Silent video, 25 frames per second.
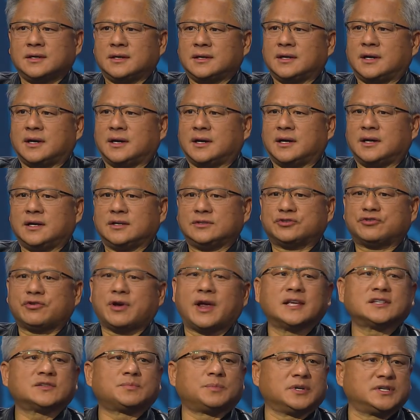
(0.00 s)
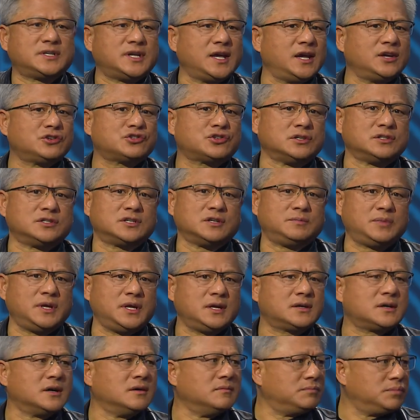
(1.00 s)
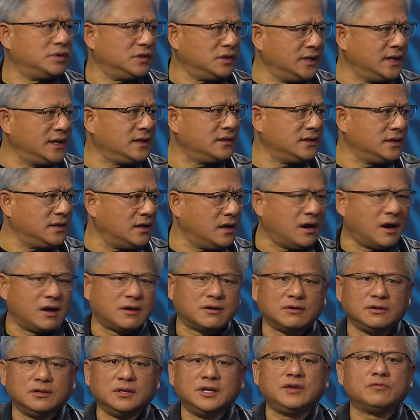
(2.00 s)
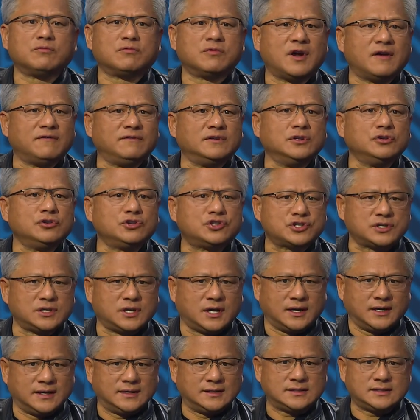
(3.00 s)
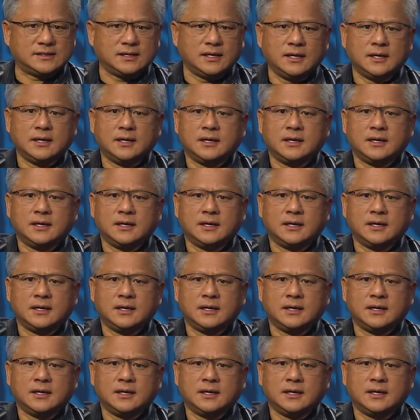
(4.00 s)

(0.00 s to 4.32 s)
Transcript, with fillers: uh, transportation to be completely, utterly revolutionized.